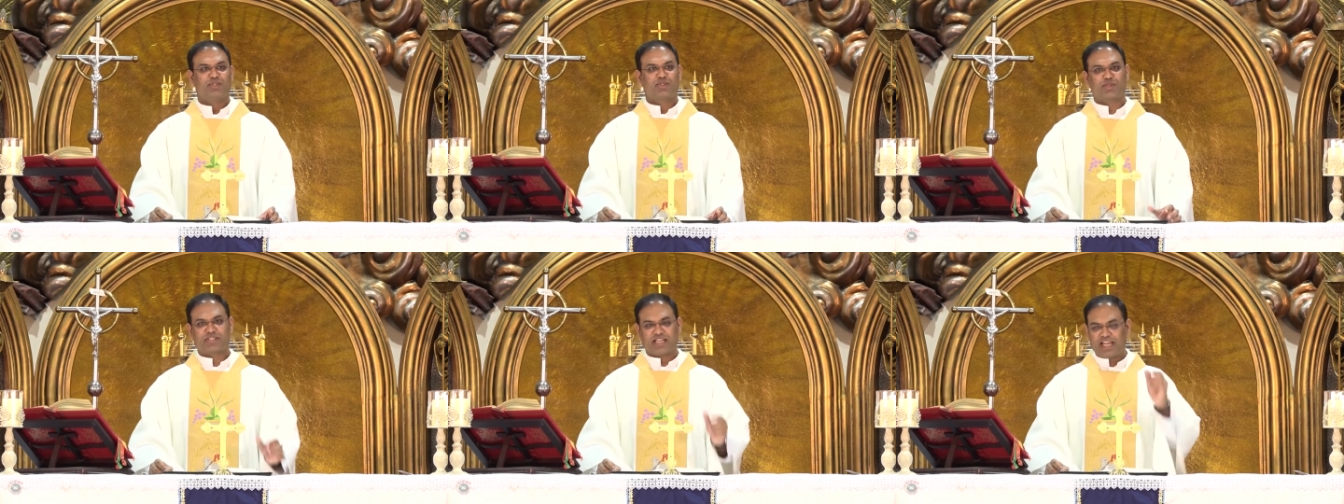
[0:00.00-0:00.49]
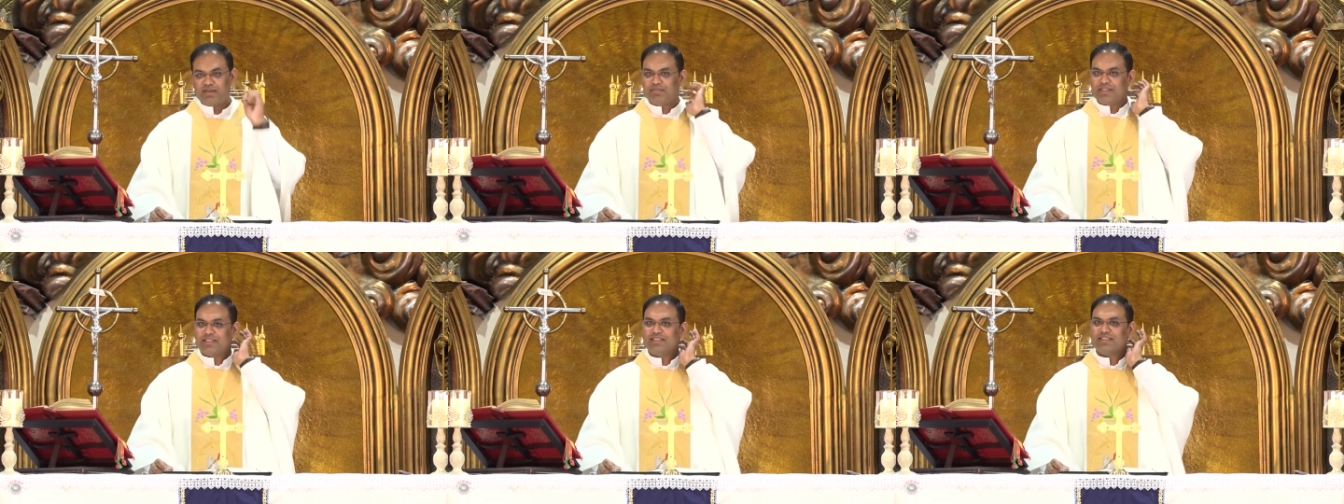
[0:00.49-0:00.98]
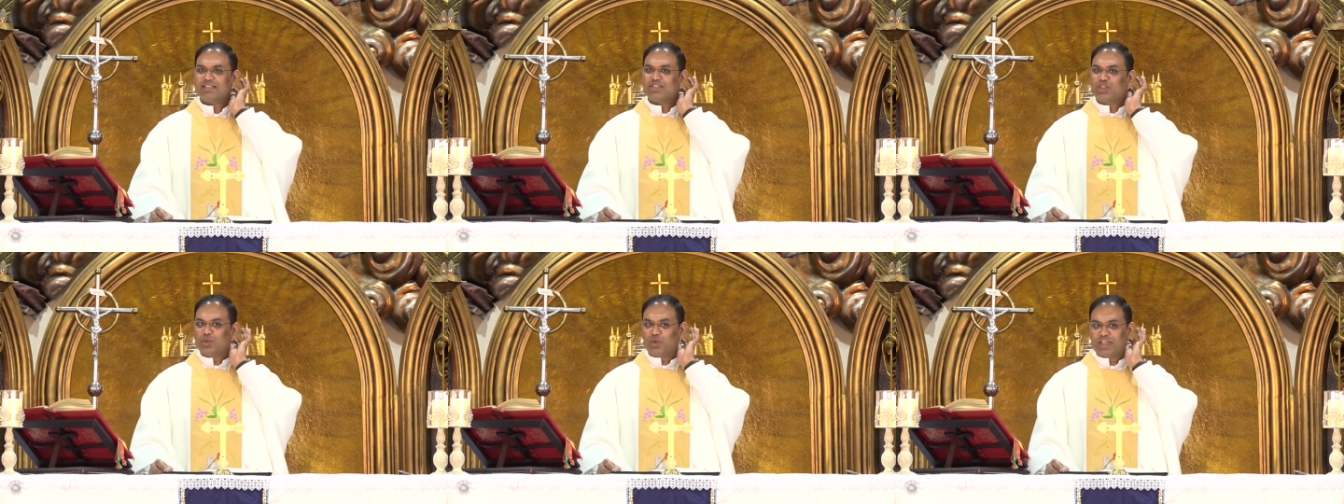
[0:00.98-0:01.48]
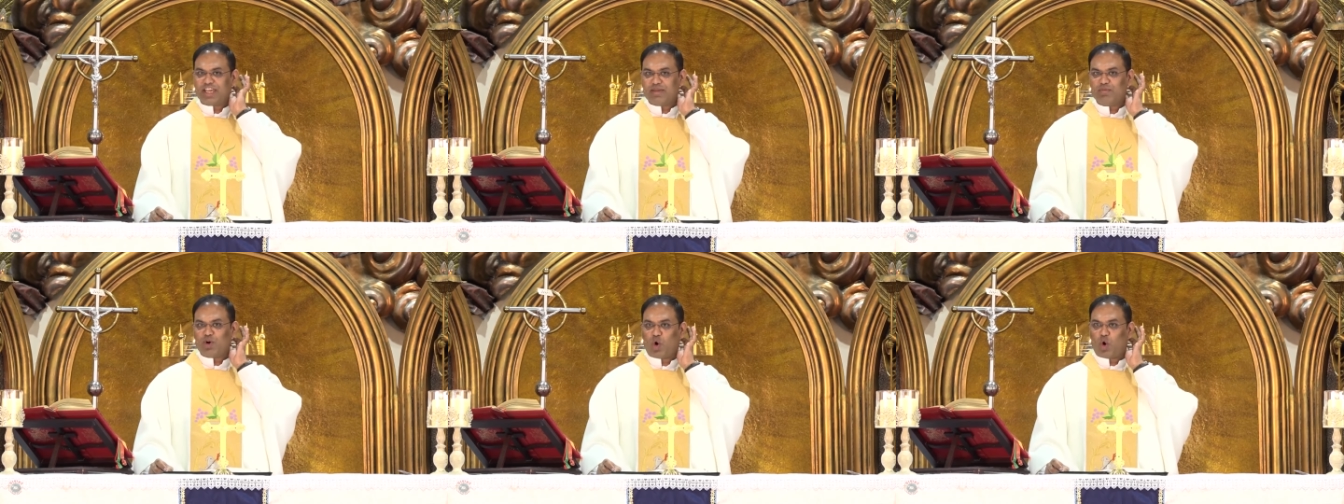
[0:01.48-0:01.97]
so Simon took
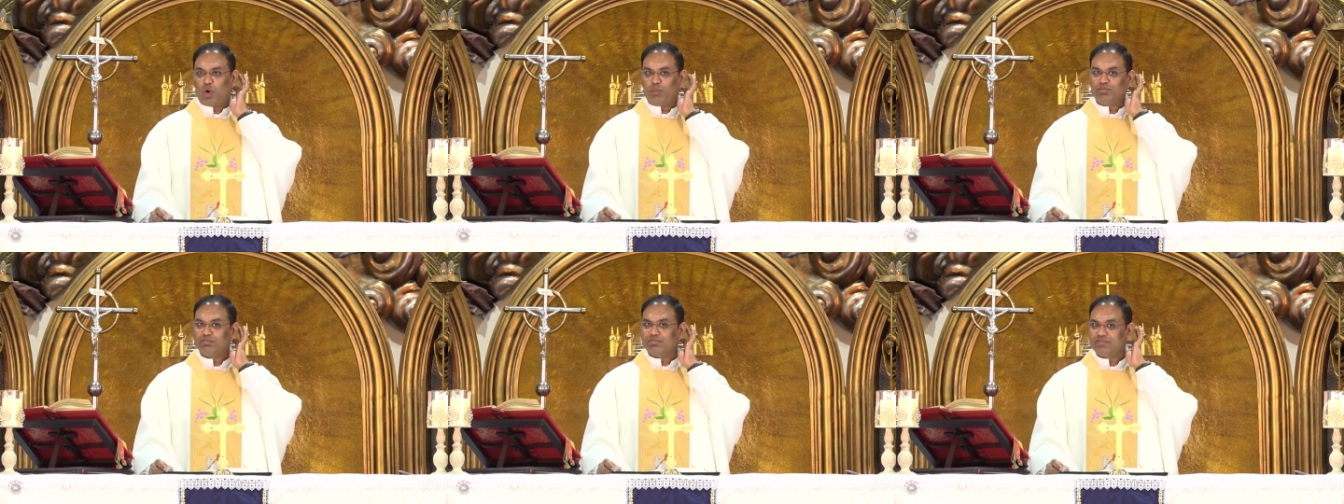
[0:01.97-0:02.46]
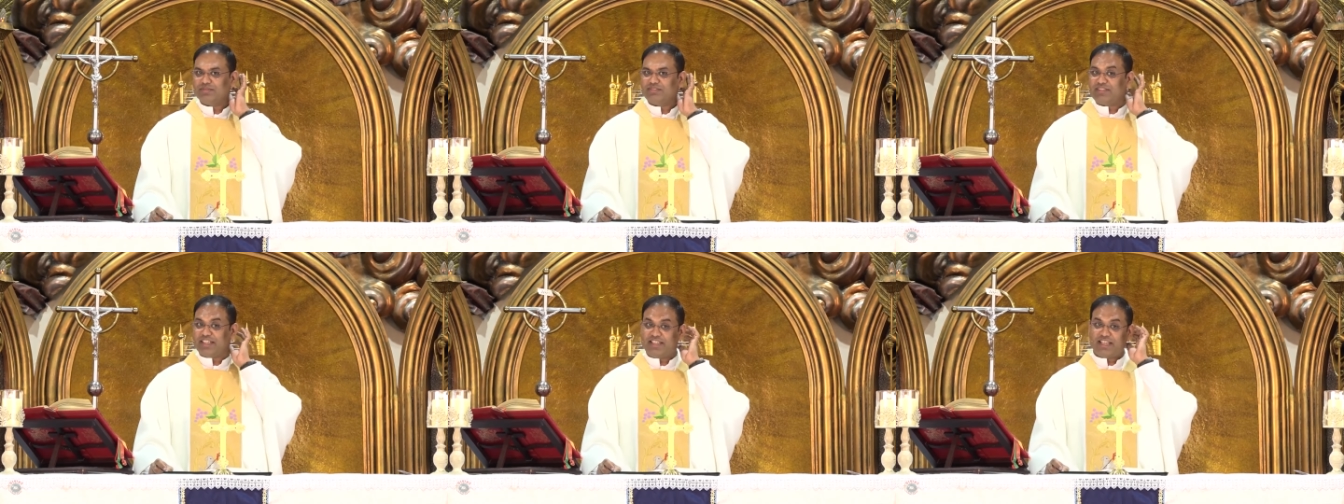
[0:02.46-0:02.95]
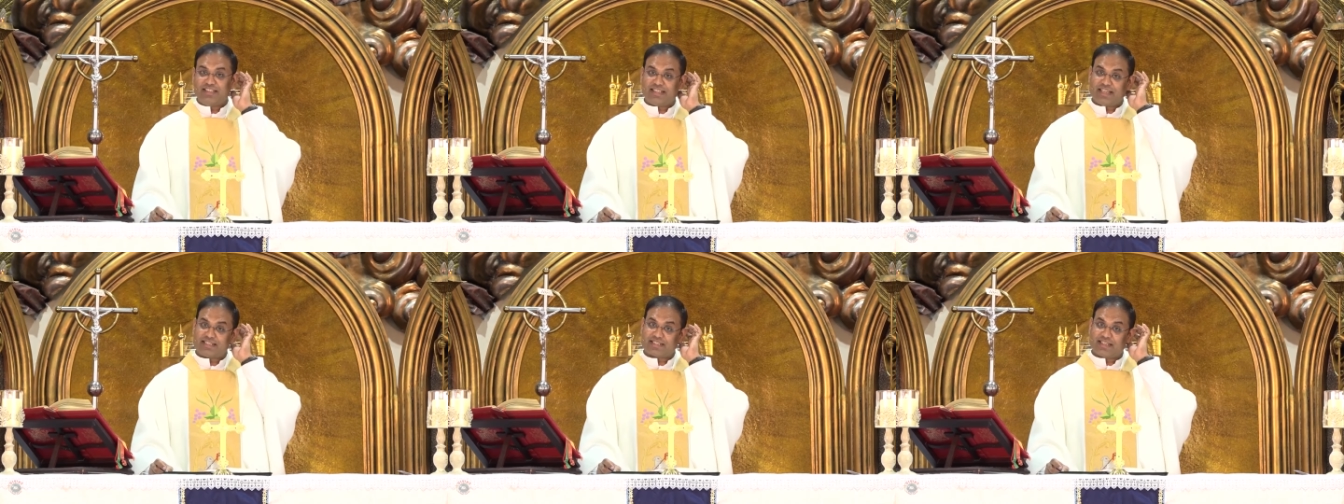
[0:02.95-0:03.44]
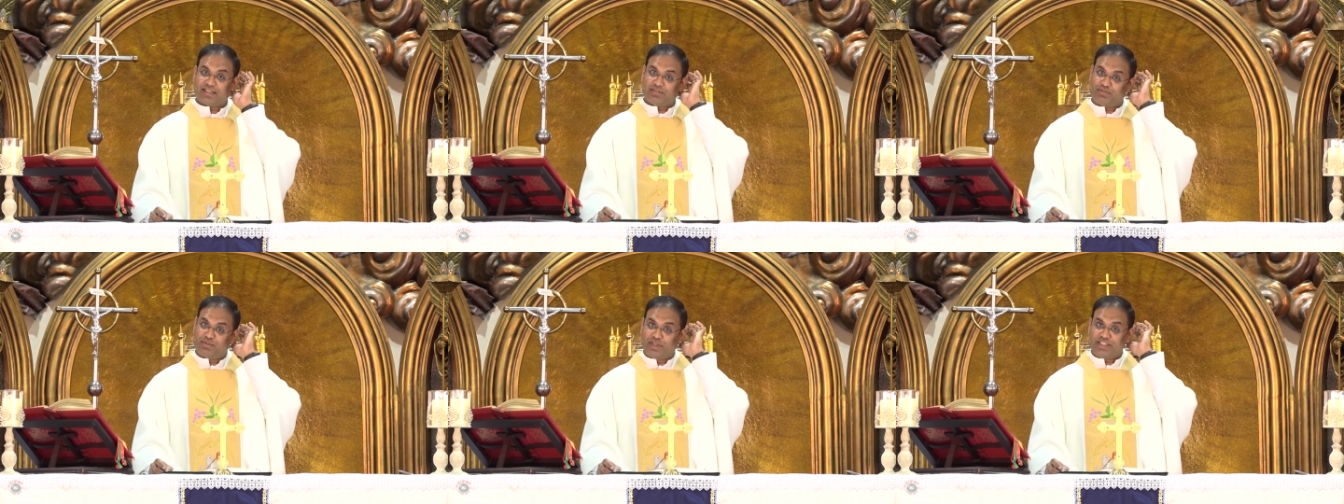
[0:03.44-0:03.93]
him home, thinking that
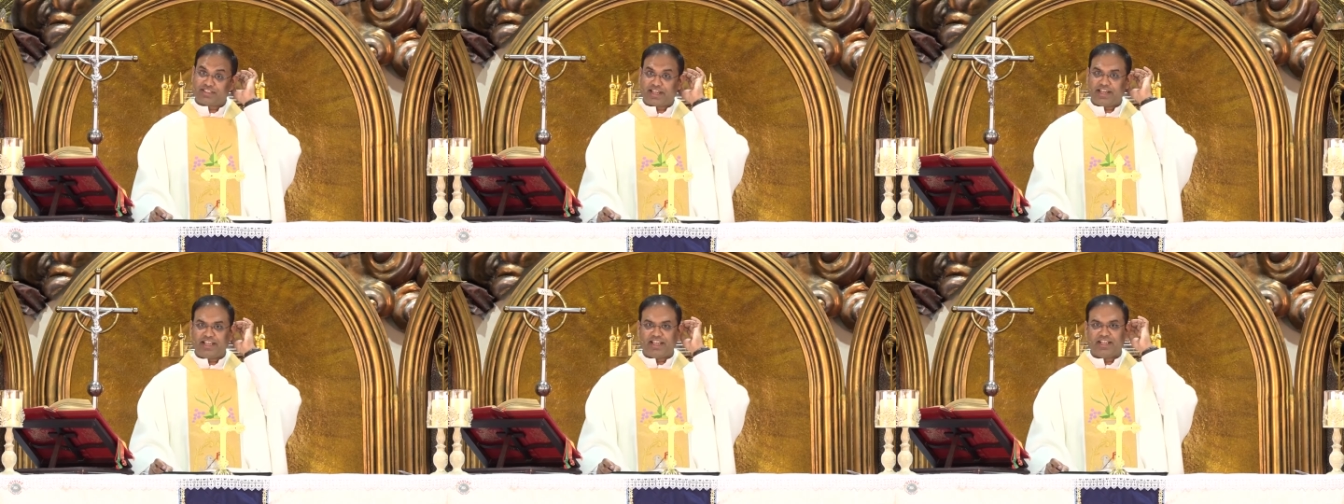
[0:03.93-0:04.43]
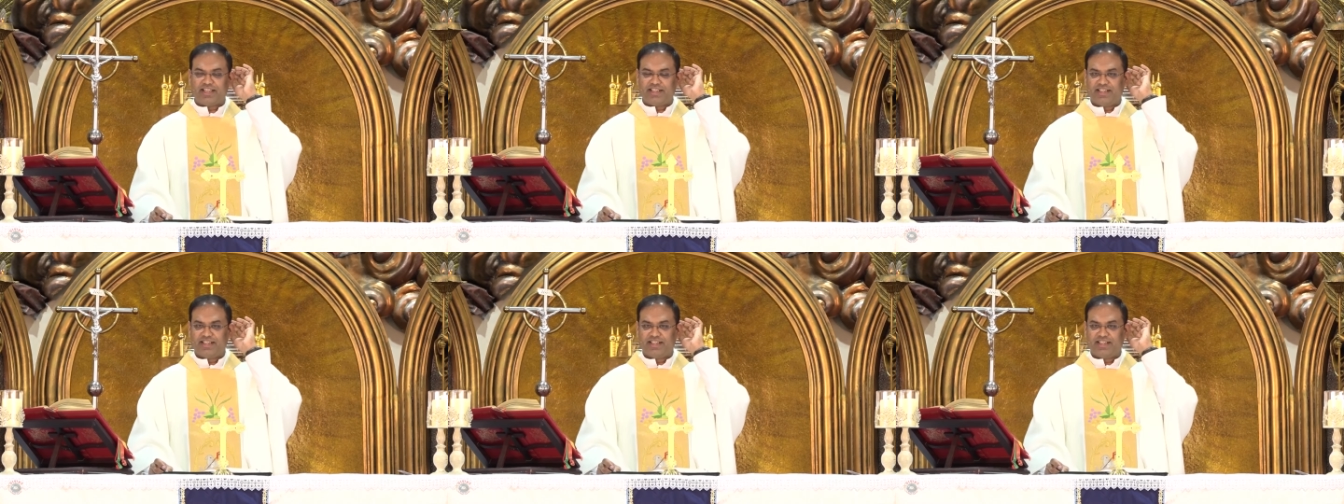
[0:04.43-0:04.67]
food is ready.